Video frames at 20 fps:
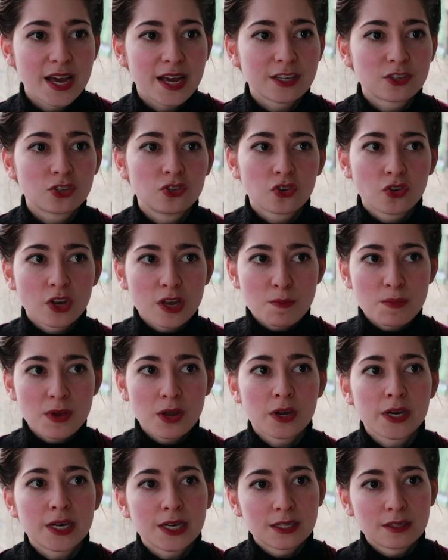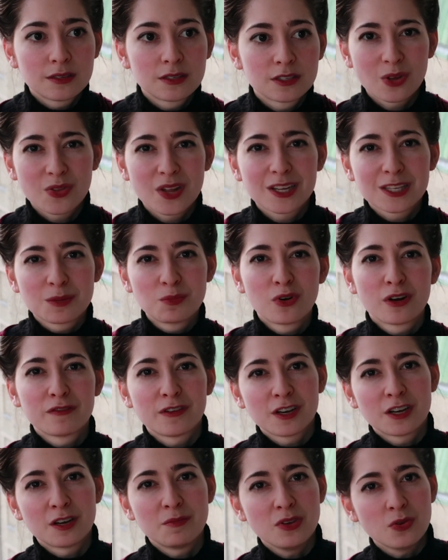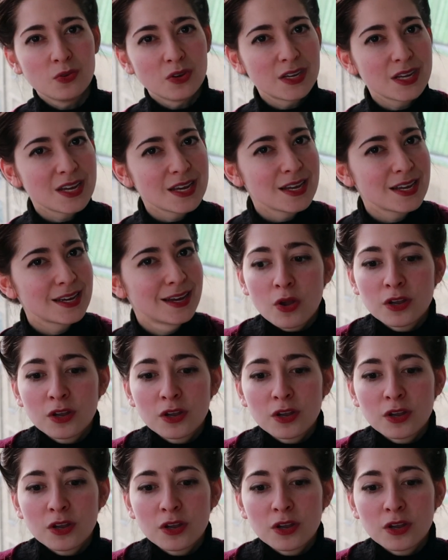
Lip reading: It's during periods, so that it's more of a community.